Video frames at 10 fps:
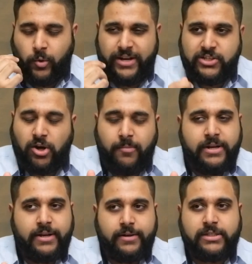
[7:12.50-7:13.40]
Quite
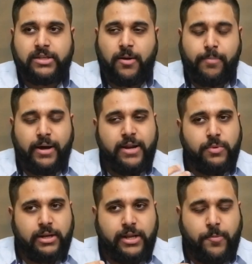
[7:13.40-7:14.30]
dominant. It's combined
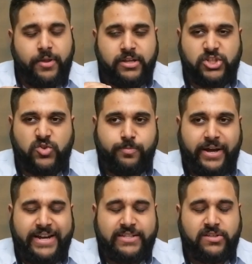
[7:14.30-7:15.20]
with a little bit of
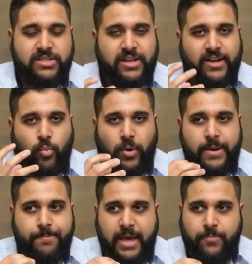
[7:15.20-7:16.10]
spice, and this is like a
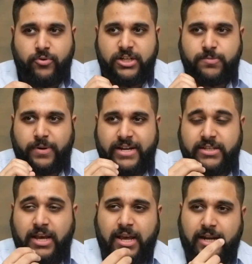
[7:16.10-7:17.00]
white peppery
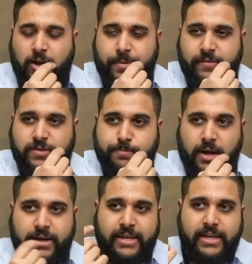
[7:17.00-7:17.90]
spice, a little bit of
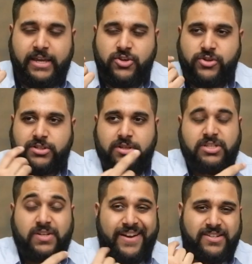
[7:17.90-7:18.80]
sparking interest on the
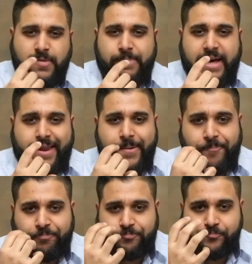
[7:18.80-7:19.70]
side of the palate,